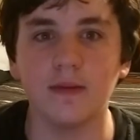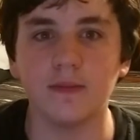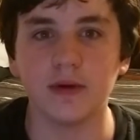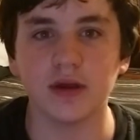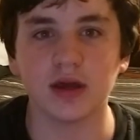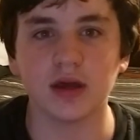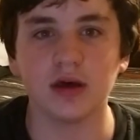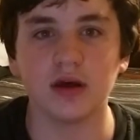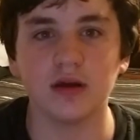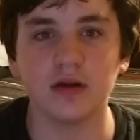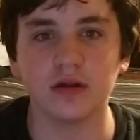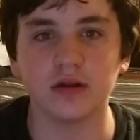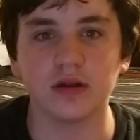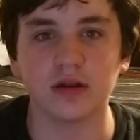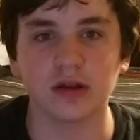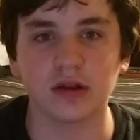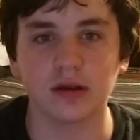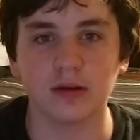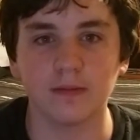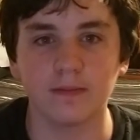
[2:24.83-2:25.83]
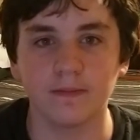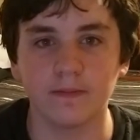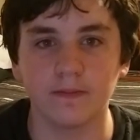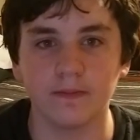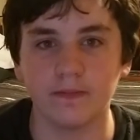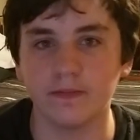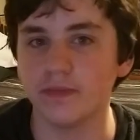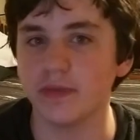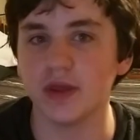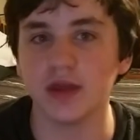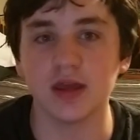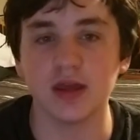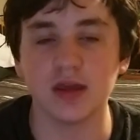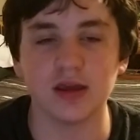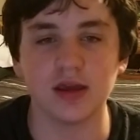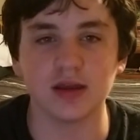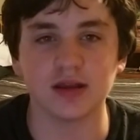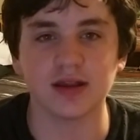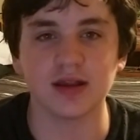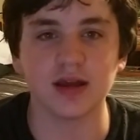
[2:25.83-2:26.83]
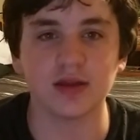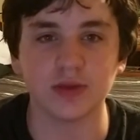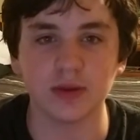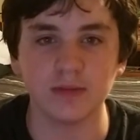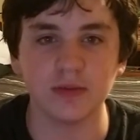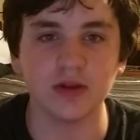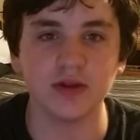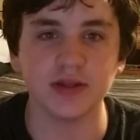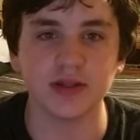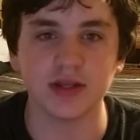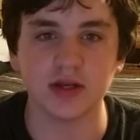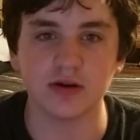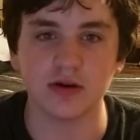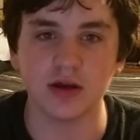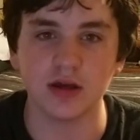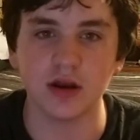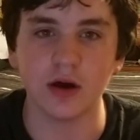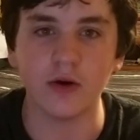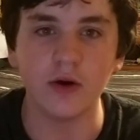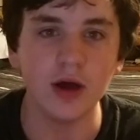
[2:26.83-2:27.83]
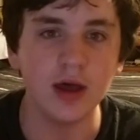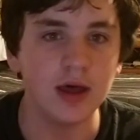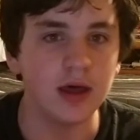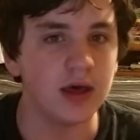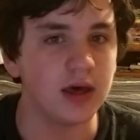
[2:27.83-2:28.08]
because it's not the military, you know?